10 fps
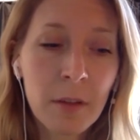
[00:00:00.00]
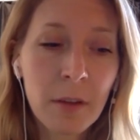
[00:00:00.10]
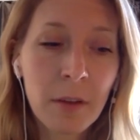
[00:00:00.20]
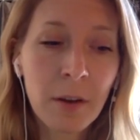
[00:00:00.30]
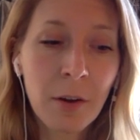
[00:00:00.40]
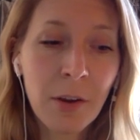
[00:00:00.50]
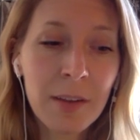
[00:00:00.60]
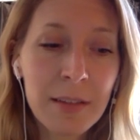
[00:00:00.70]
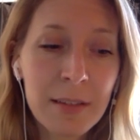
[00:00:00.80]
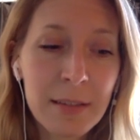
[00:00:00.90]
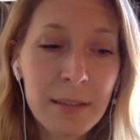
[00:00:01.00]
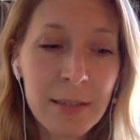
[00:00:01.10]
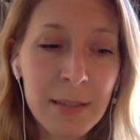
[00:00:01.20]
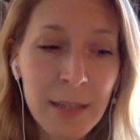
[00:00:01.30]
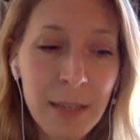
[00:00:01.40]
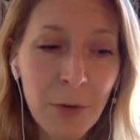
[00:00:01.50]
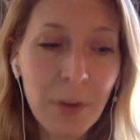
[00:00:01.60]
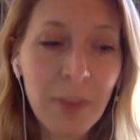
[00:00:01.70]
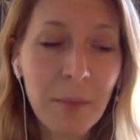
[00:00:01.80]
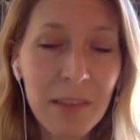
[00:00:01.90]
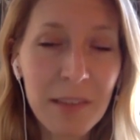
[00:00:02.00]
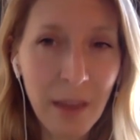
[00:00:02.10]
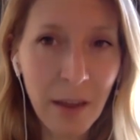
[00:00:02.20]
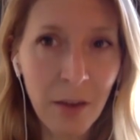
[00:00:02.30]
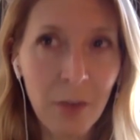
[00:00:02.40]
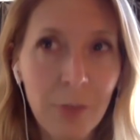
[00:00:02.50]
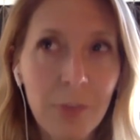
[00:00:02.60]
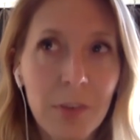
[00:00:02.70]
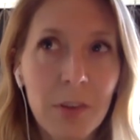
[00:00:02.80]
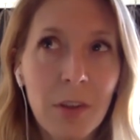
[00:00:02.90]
and are considering themselves